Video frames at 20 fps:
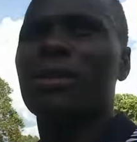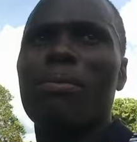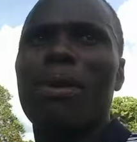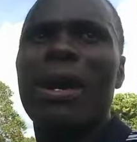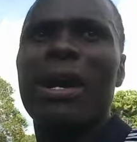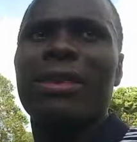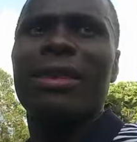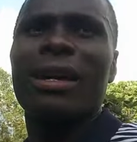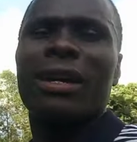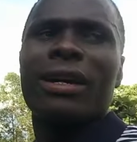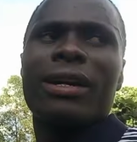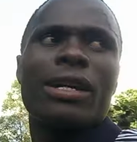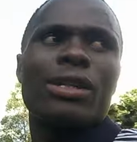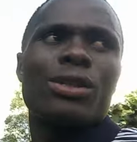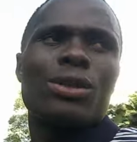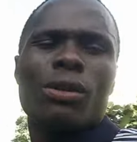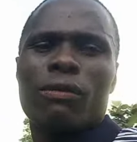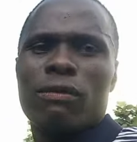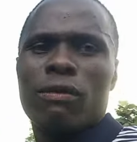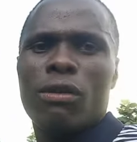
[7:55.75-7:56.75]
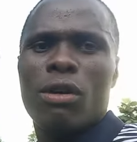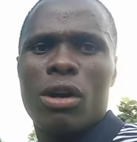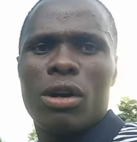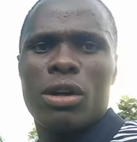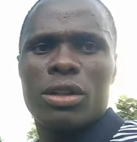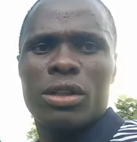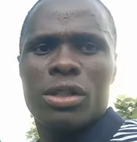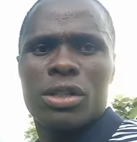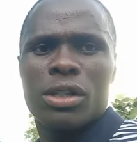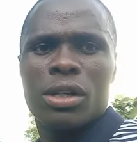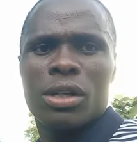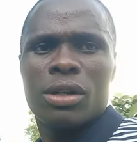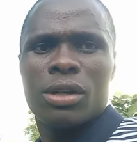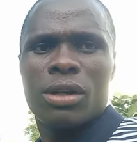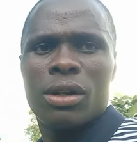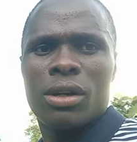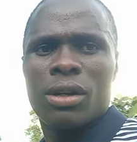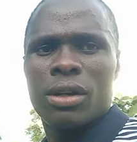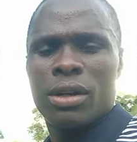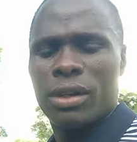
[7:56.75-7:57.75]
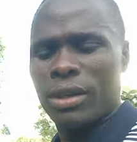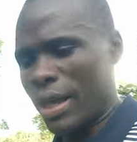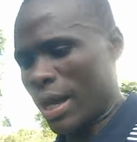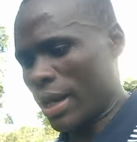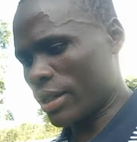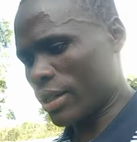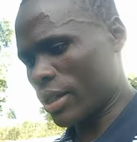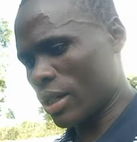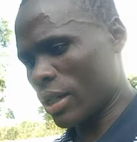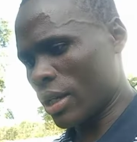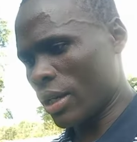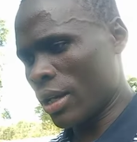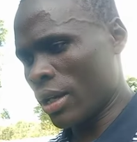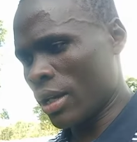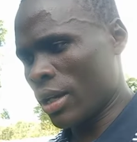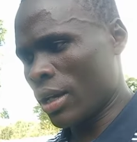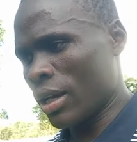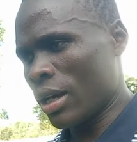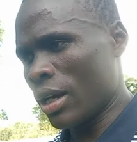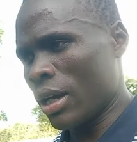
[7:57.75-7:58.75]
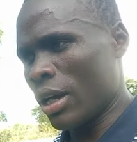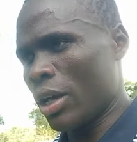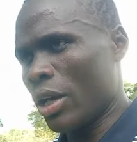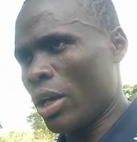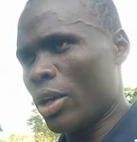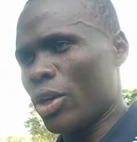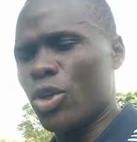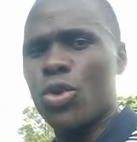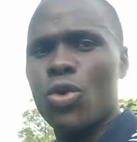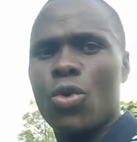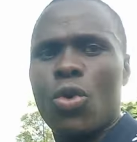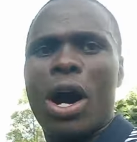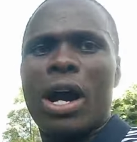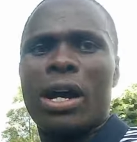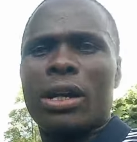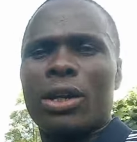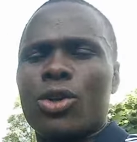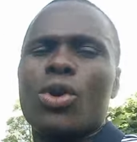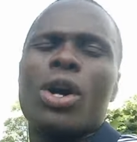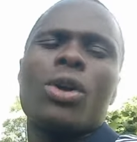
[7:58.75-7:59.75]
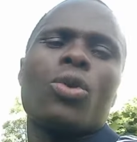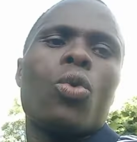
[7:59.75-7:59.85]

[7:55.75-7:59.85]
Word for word: by the grace of God that you are you are